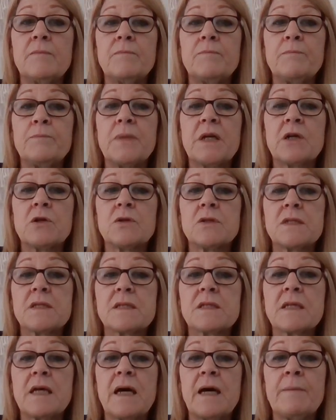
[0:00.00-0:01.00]

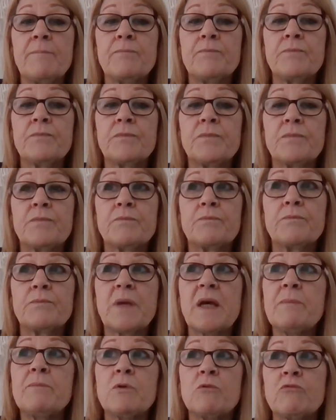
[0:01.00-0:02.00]
because
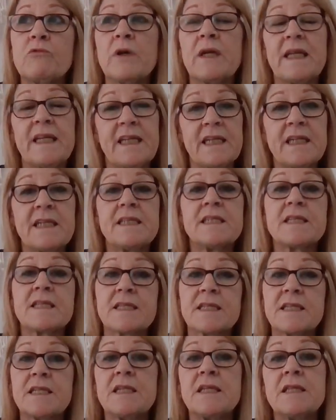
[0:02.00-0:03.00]
people really need to
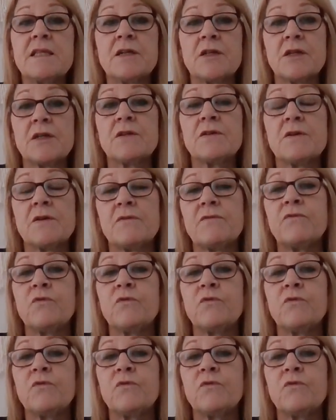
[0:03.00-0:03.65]
see the